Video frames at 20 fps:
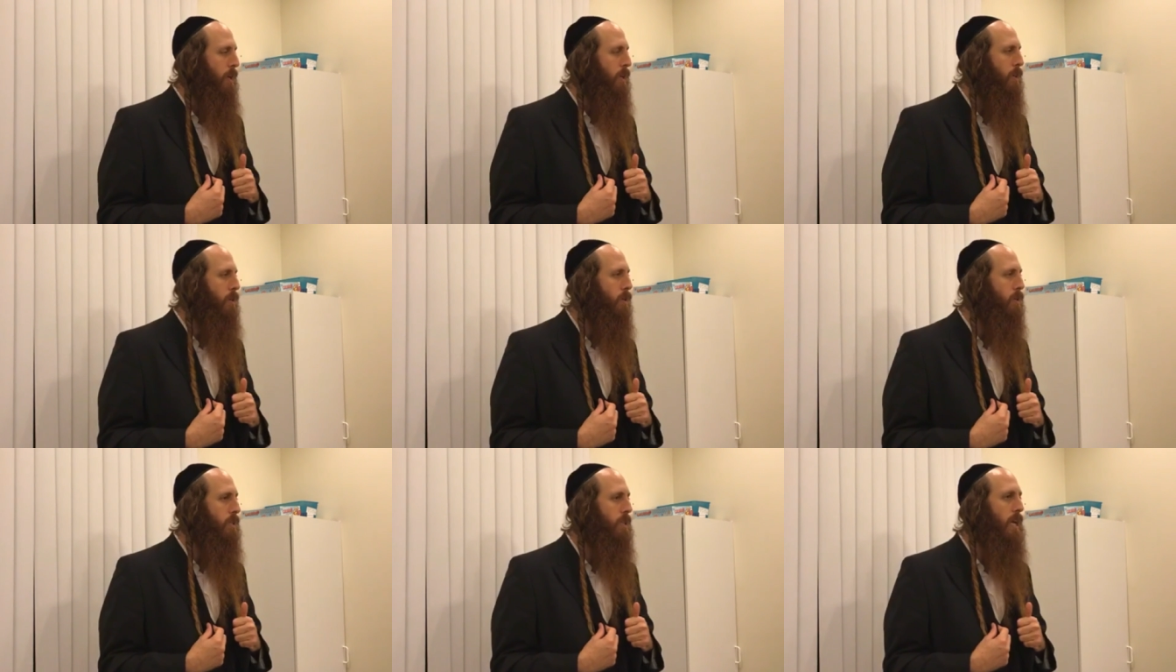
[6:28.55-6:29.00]

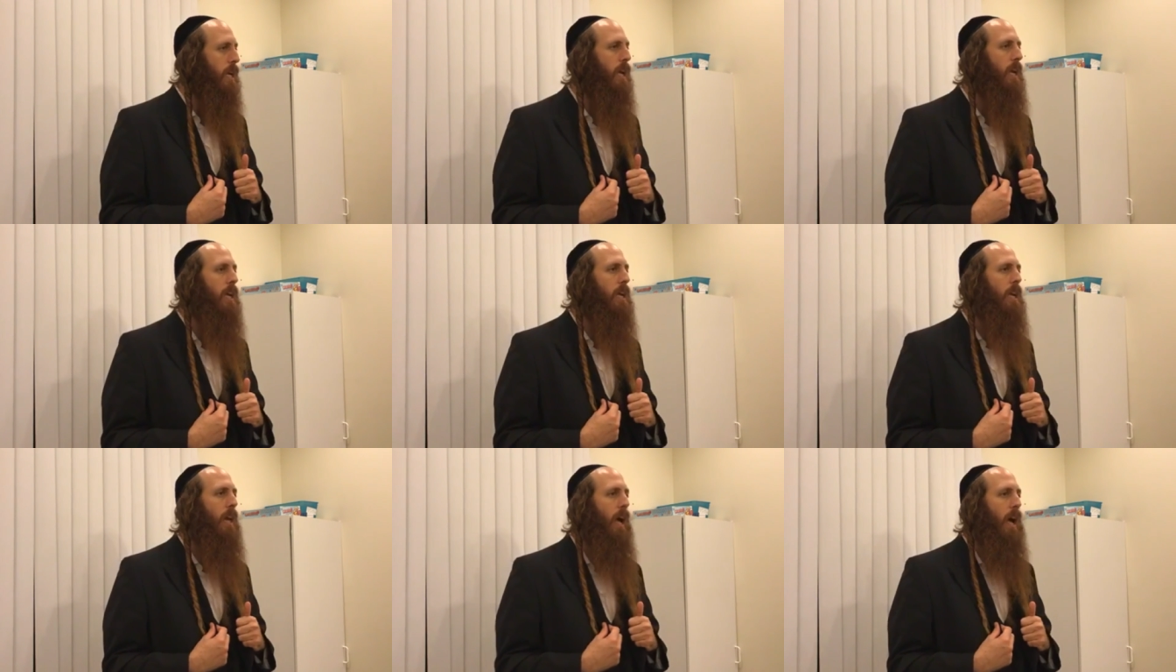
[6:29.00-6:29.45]
To
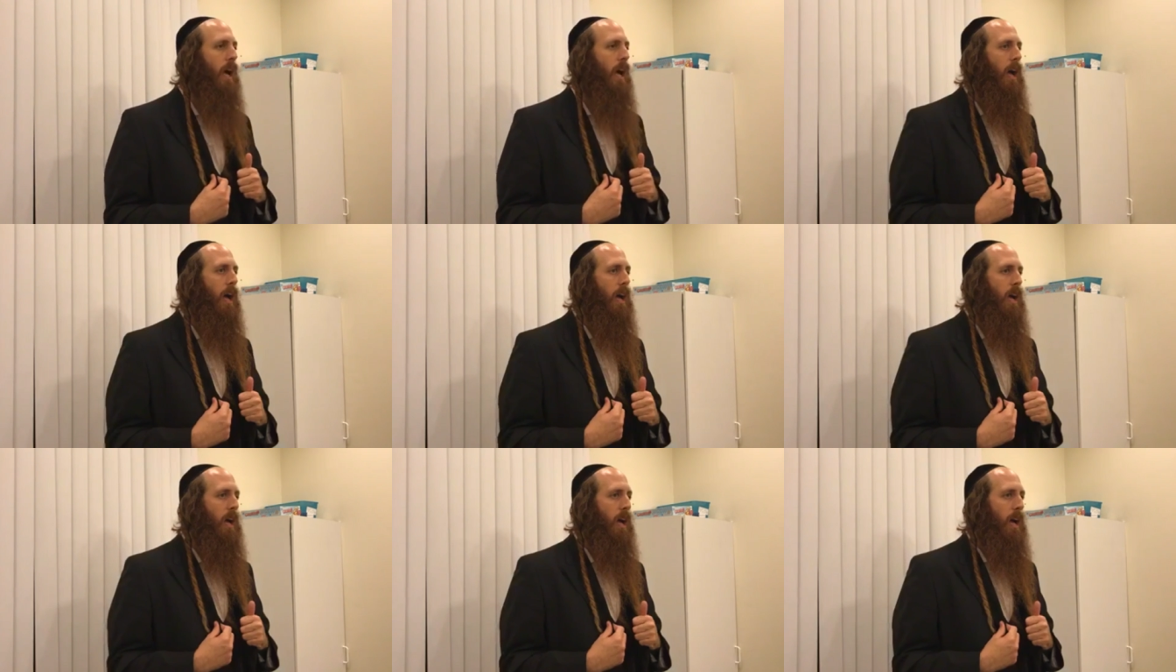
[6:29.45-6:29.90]
say
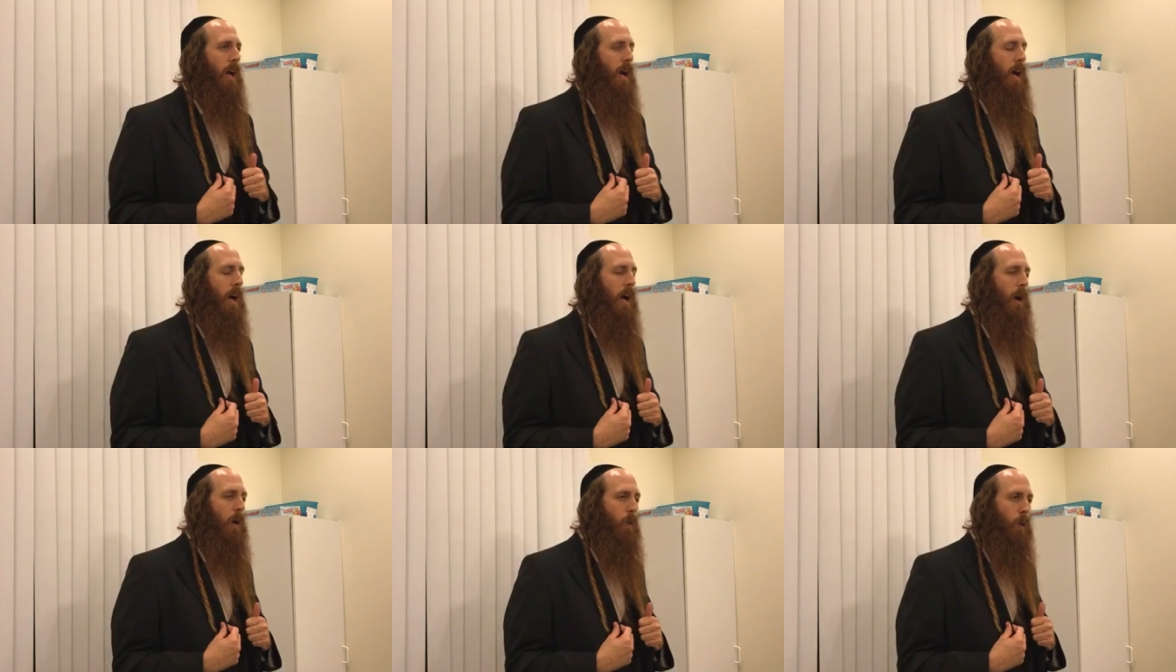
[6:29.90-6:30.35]

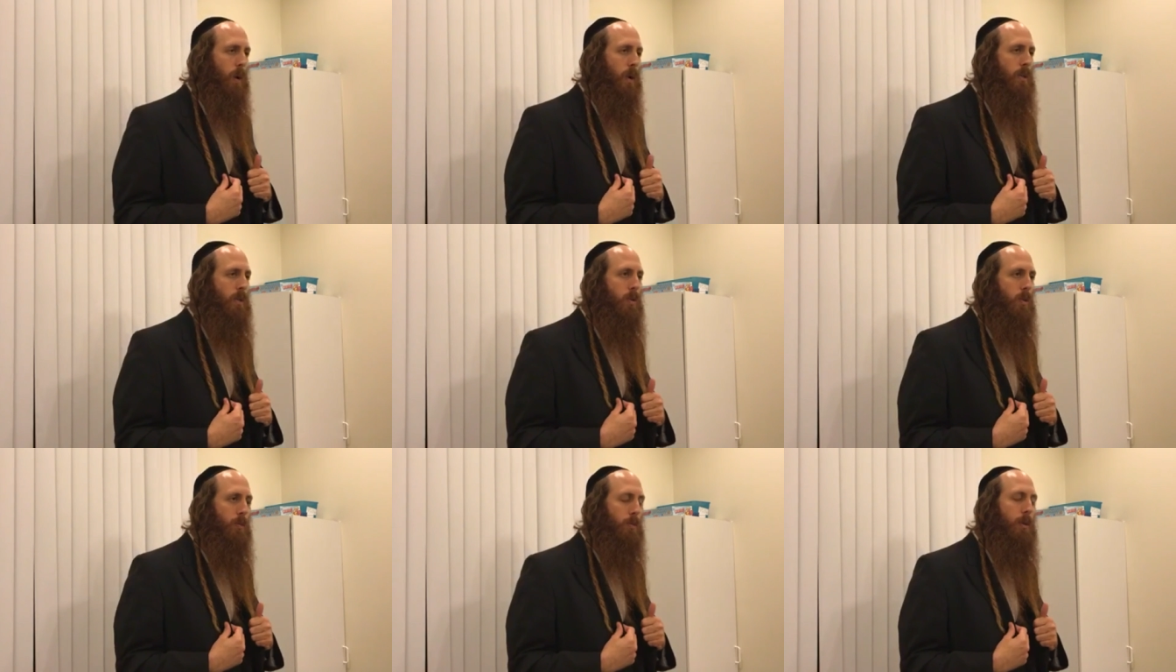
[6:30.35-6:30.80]
I
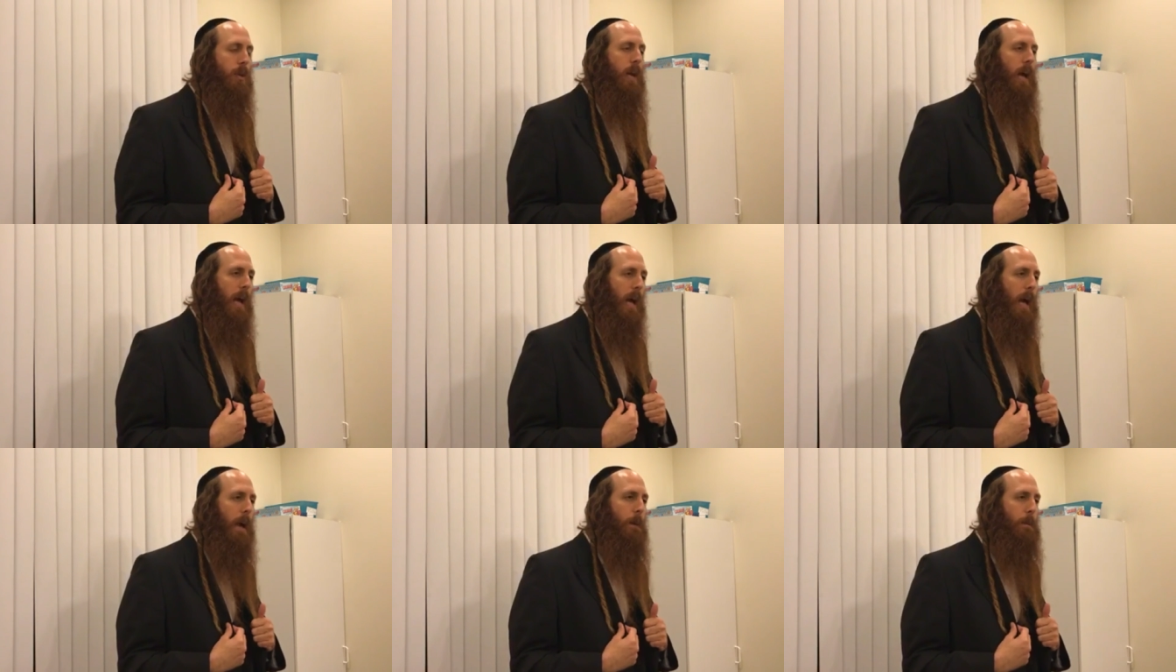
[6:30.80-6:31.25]
want to be
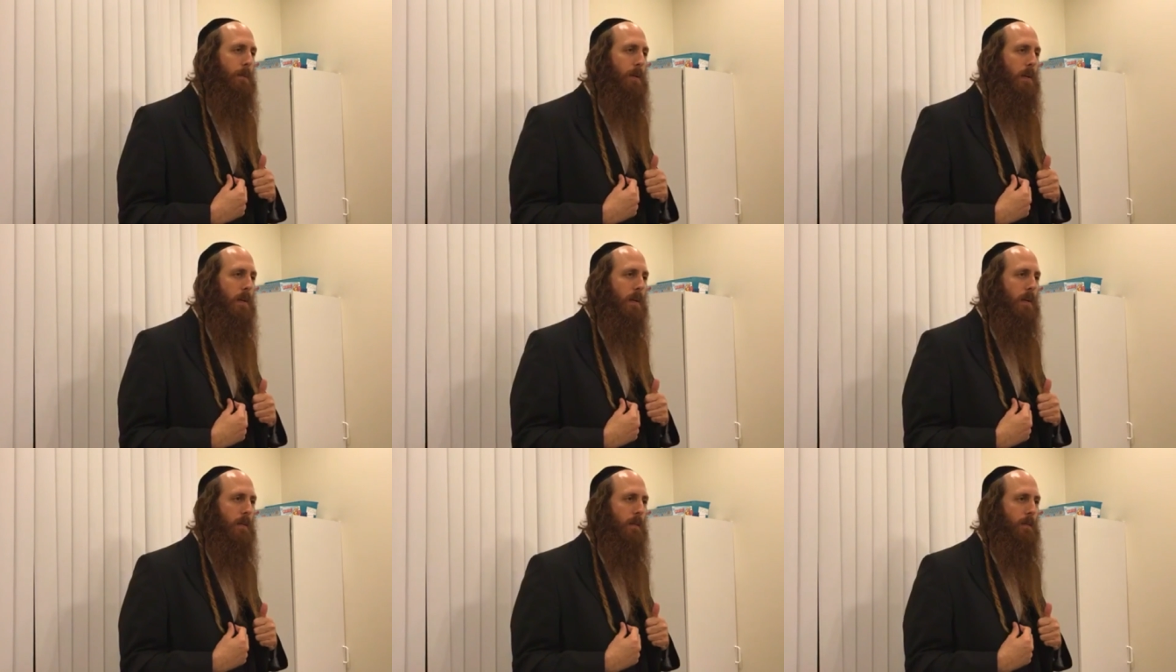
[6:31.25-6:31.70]

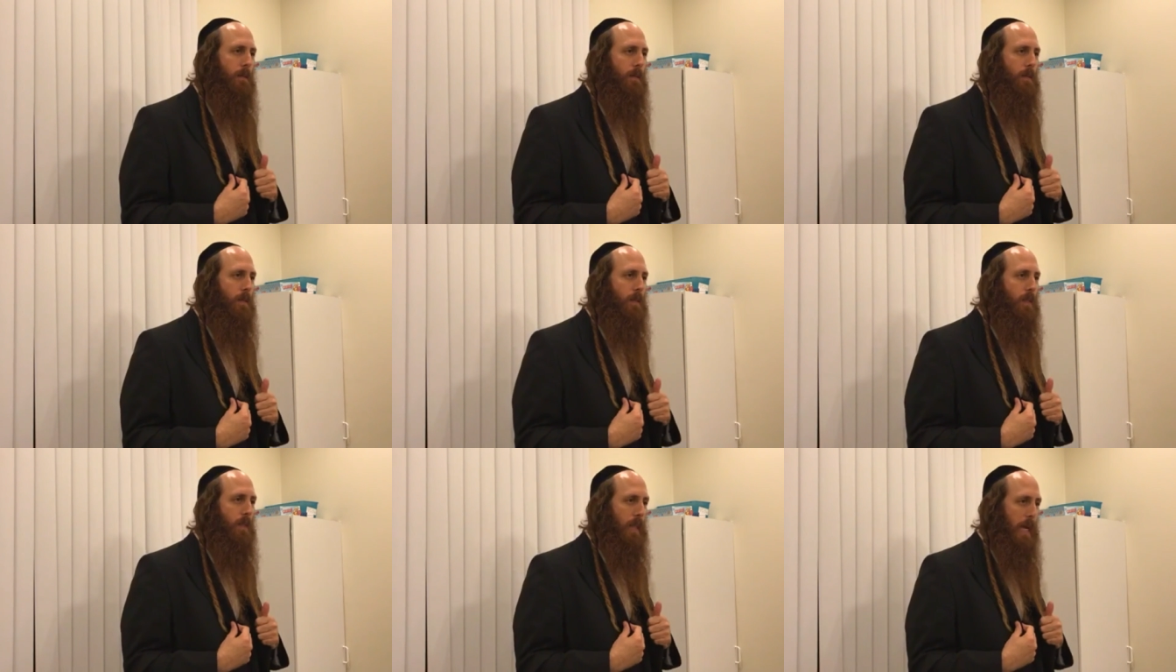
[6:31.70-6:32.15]
happy,
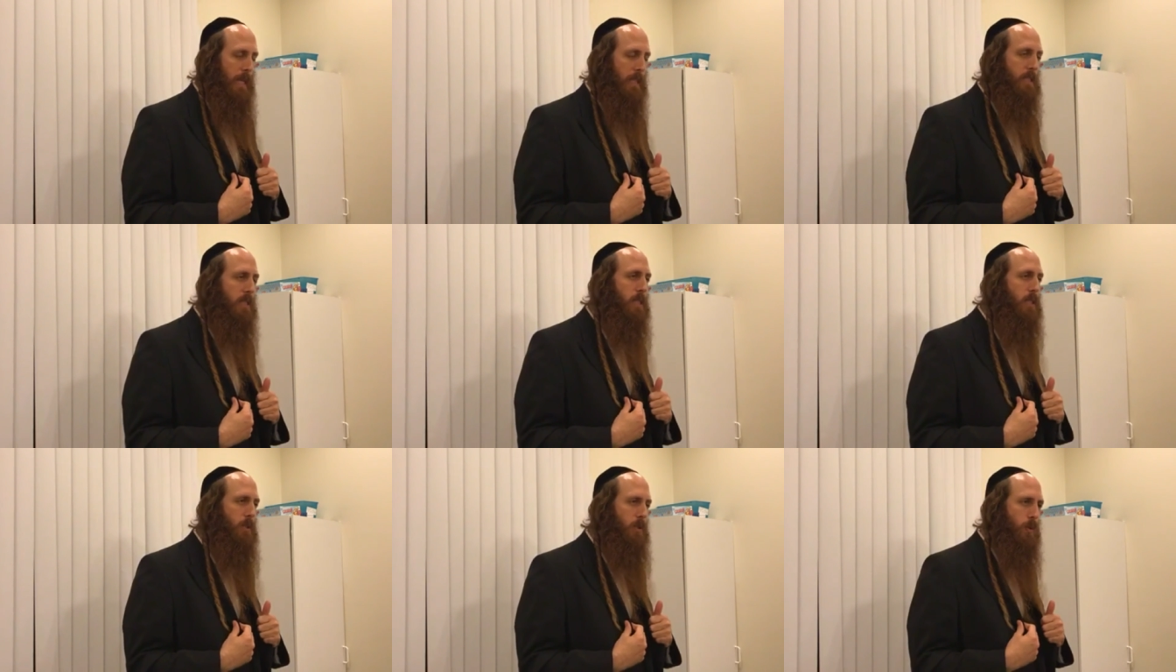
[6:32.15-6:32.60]
that's
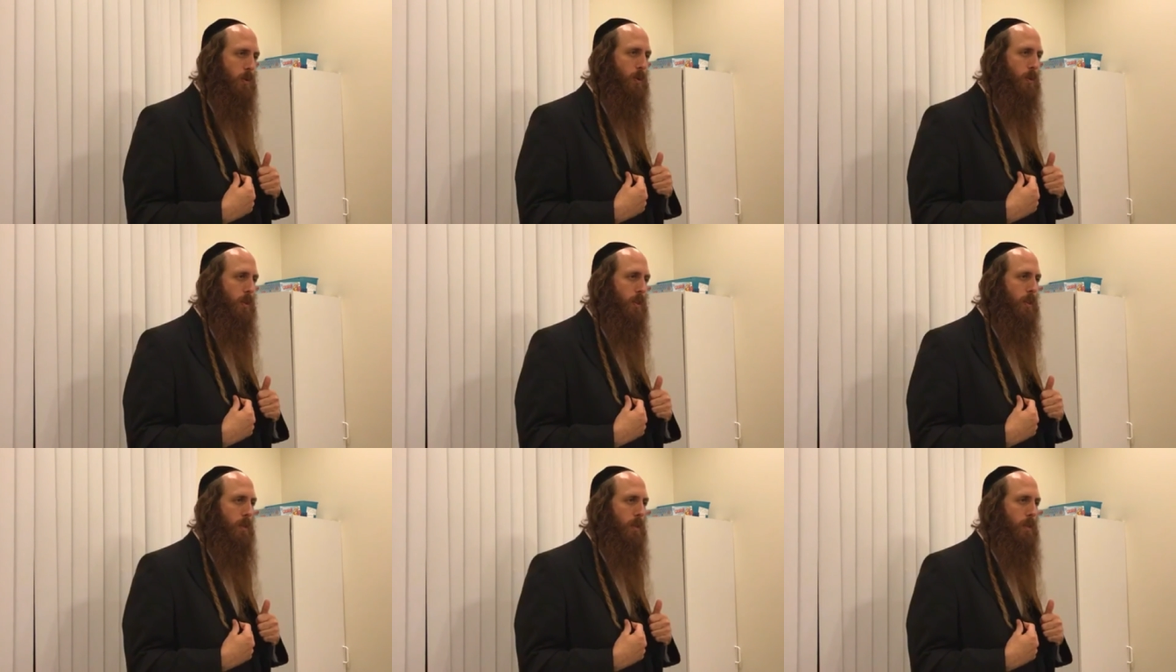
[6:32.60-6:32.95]
the truth.